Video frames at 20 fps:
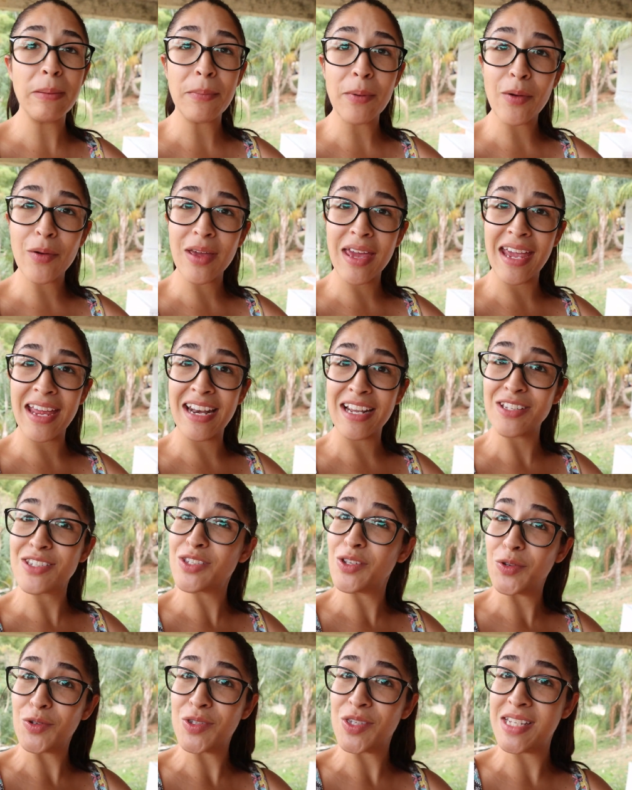people can
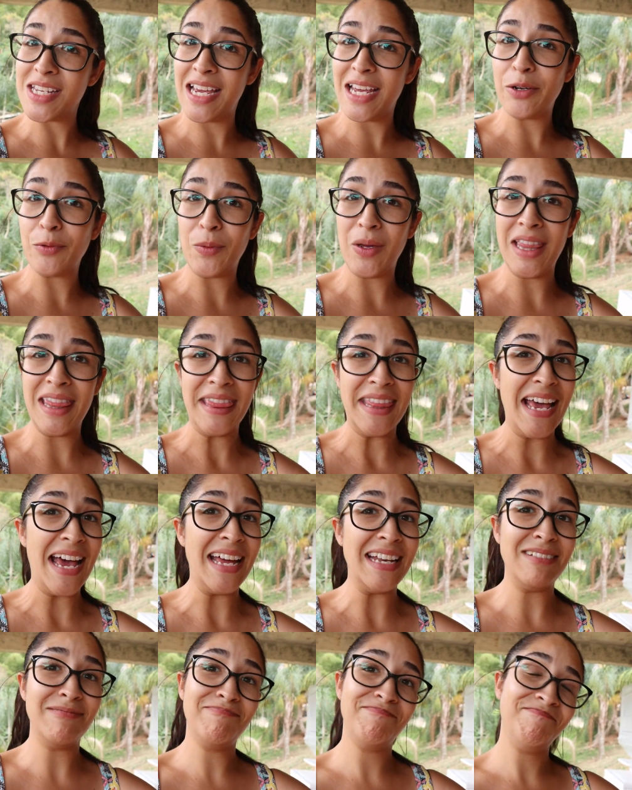associate with that.